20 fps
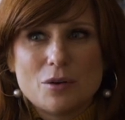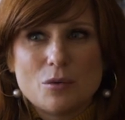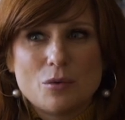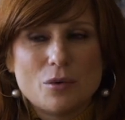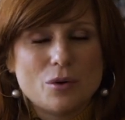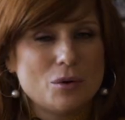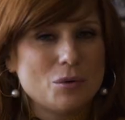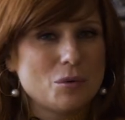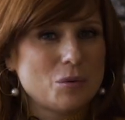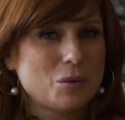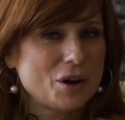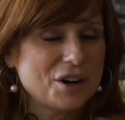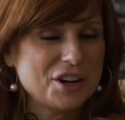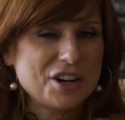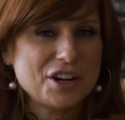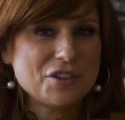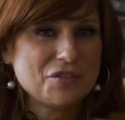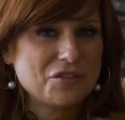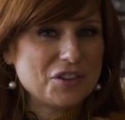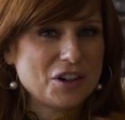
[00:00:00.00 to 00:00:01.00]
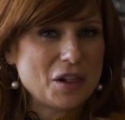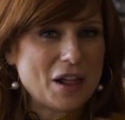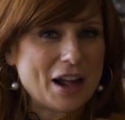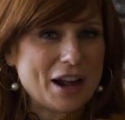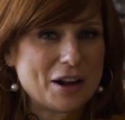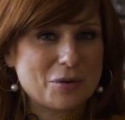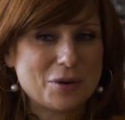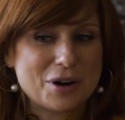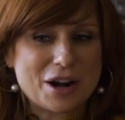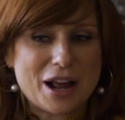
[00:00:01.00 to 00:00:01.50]
Well, what did it feel
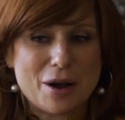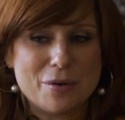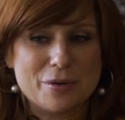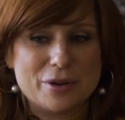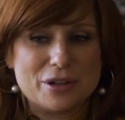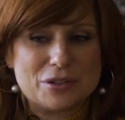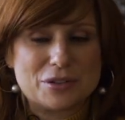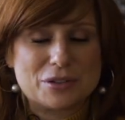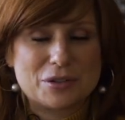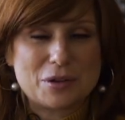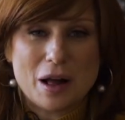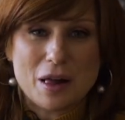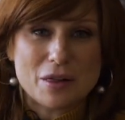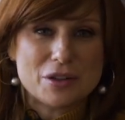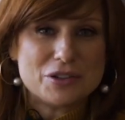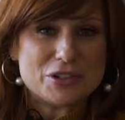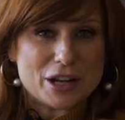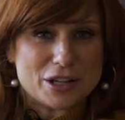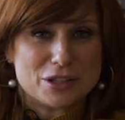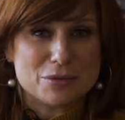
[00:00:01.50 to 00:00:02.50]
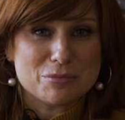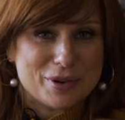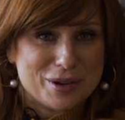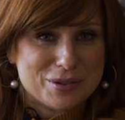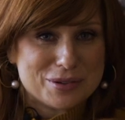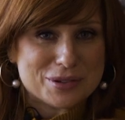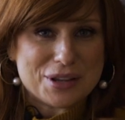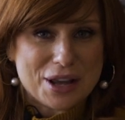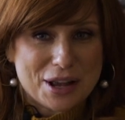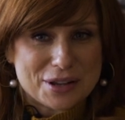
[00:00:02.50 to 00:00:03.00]
like when I was calling Jason
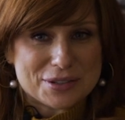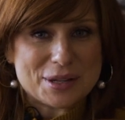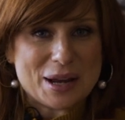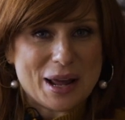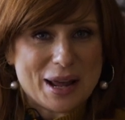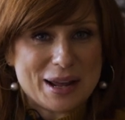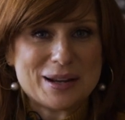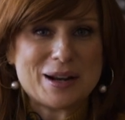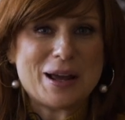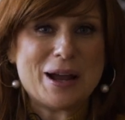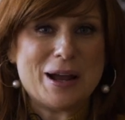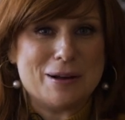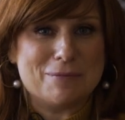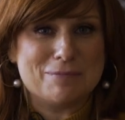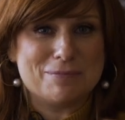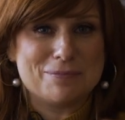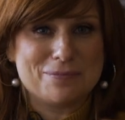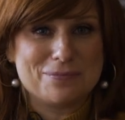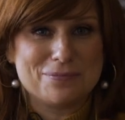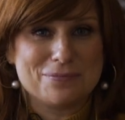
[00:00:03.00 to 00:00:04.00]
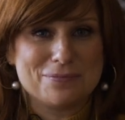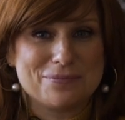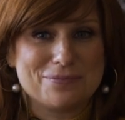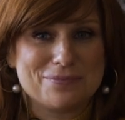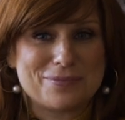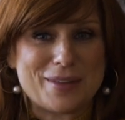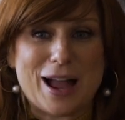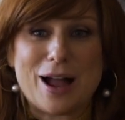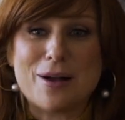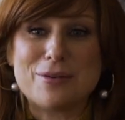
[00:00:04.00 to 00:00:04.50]
Bruce's house and hanging up?
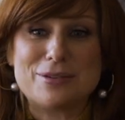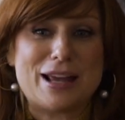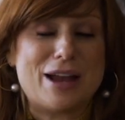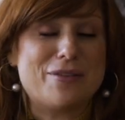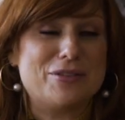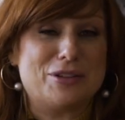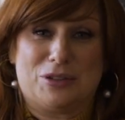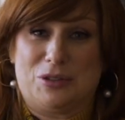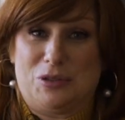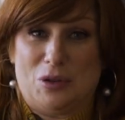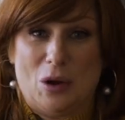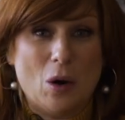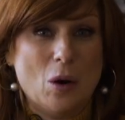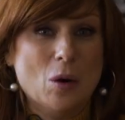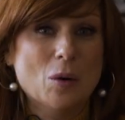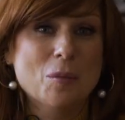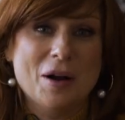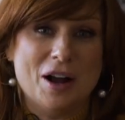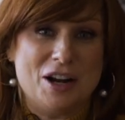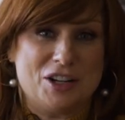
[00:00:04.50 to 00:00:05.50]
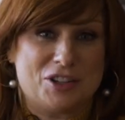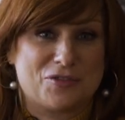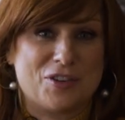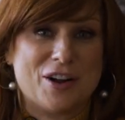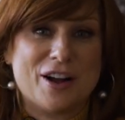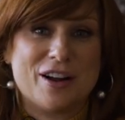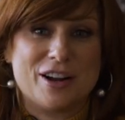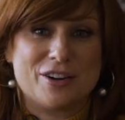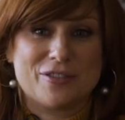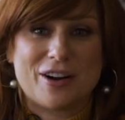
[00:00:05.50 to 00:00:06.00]
I was having so much
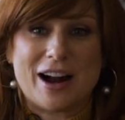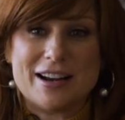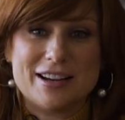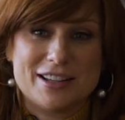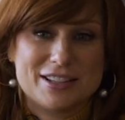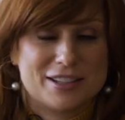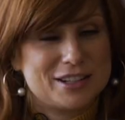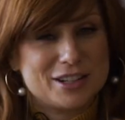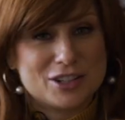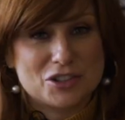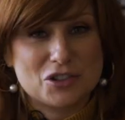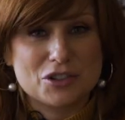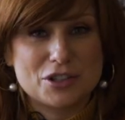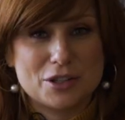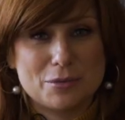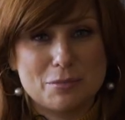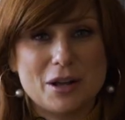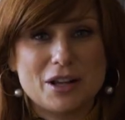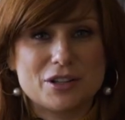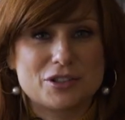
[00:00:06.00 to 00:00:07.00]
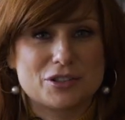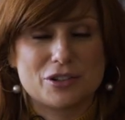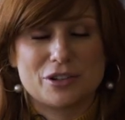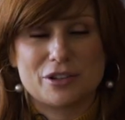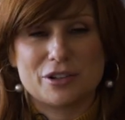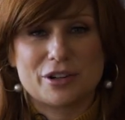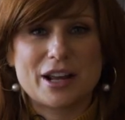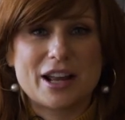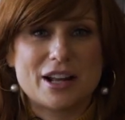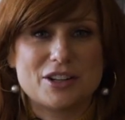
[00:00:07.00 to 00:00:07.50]
fun writing his initials in
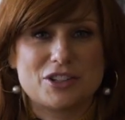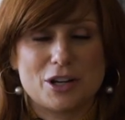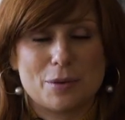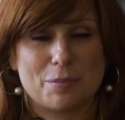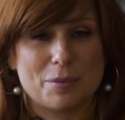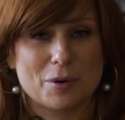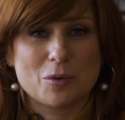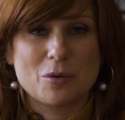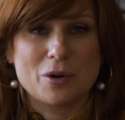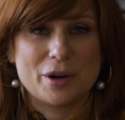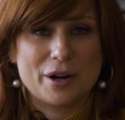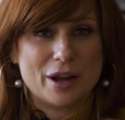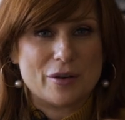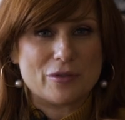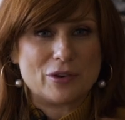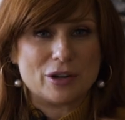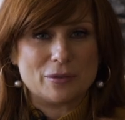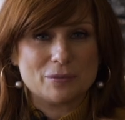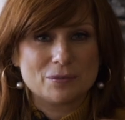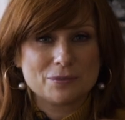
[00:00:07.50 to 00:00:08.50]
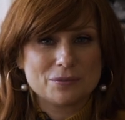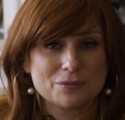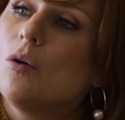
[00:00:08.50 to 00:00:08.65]
mustard or ketchup or whatever.